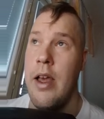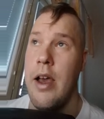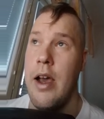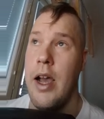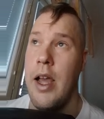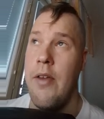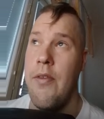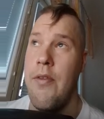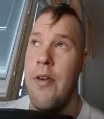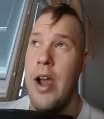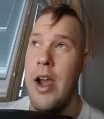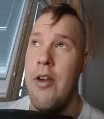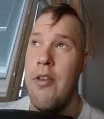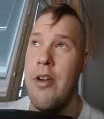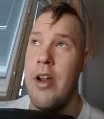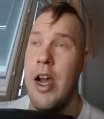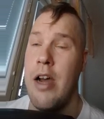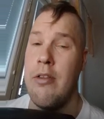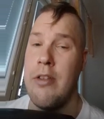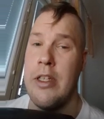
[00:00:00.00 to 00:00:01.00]
I found
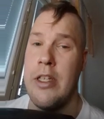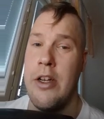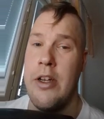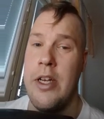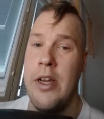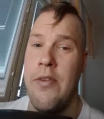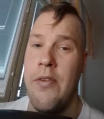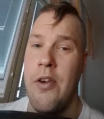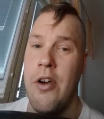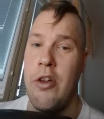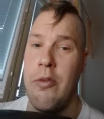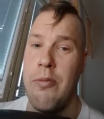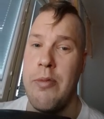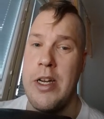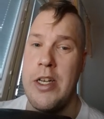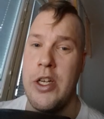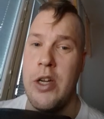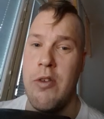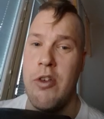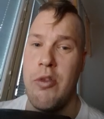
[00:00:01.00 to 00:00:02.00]
out that the default
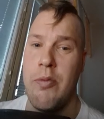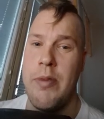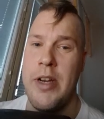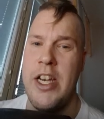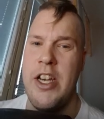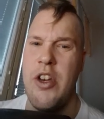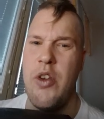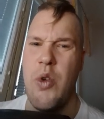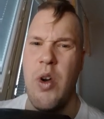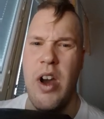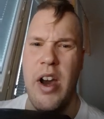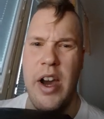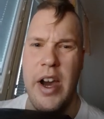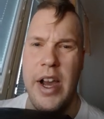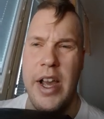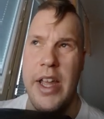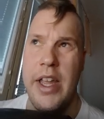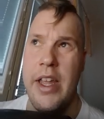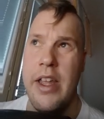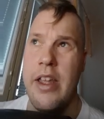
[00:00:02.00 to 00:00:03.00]
pressure was a bit too
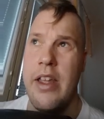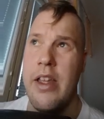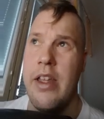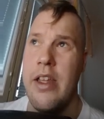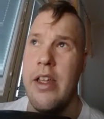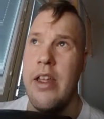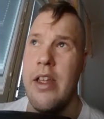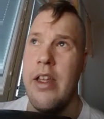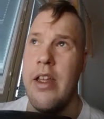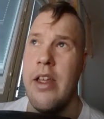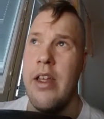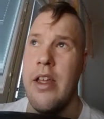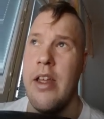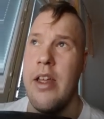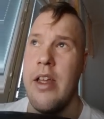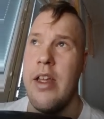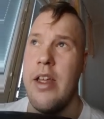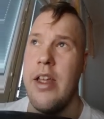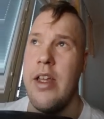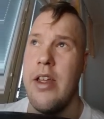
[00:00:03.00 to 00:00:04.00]
high
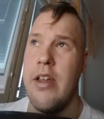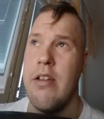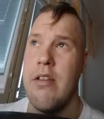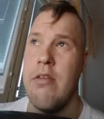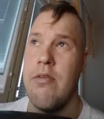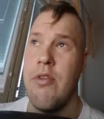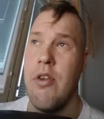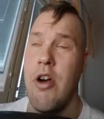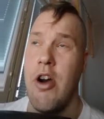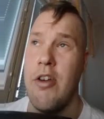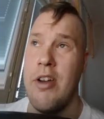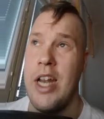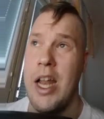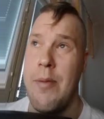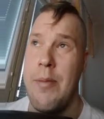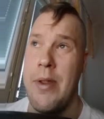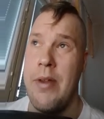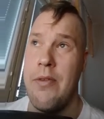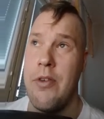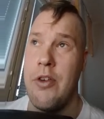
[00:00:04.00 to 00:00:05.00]
for hot
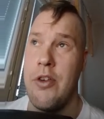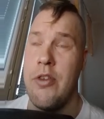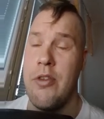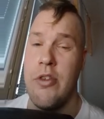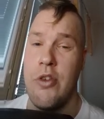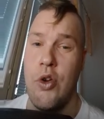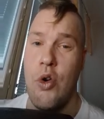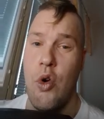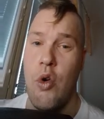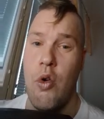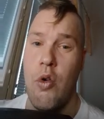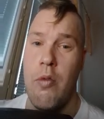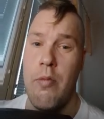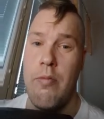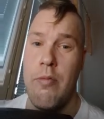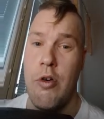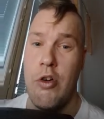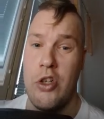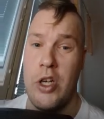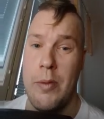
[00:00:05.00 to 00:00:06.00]
lapping for 2
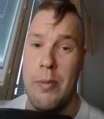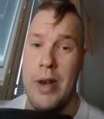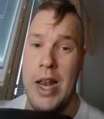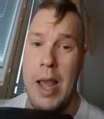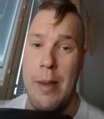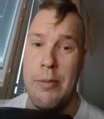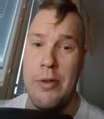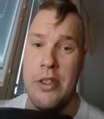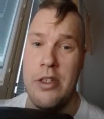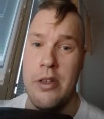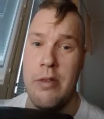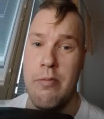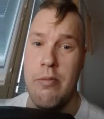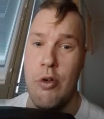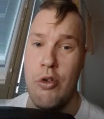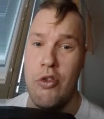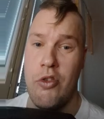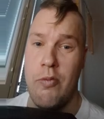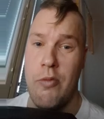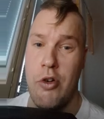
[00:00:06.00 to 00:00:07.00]
push-up laps,
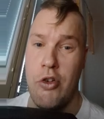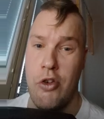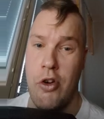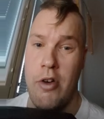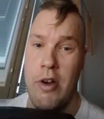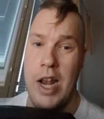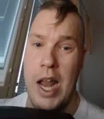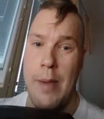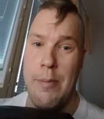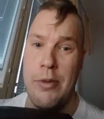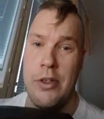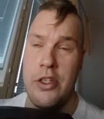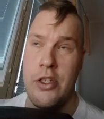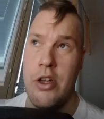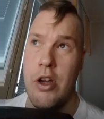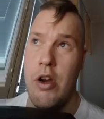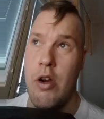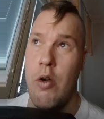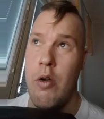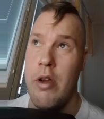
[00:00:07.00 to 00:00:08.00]
push-on laps.
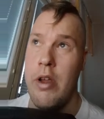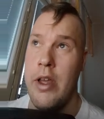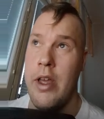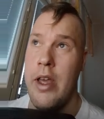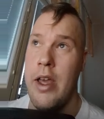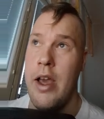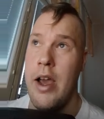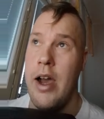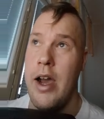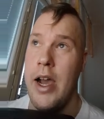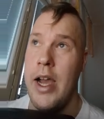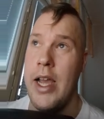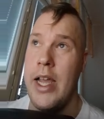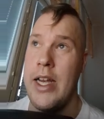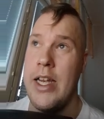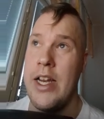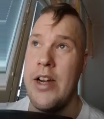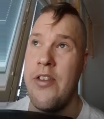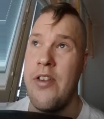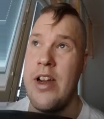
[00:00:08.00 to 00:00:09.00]
So I
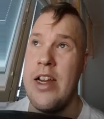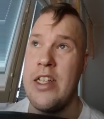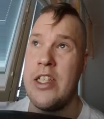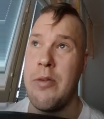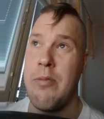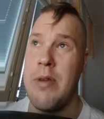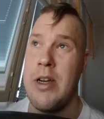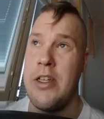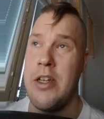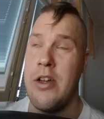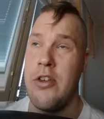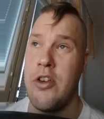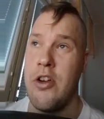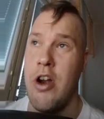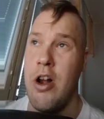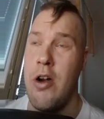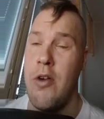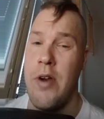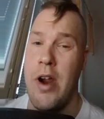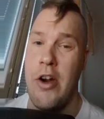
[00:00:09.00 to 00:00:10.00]
decreased the pressures
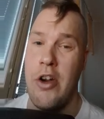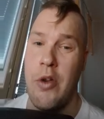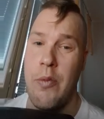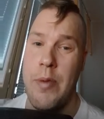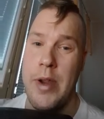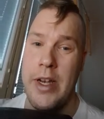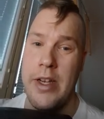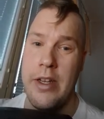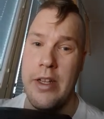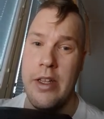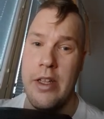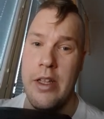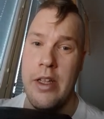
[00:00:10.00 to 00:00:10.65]
all around a bit,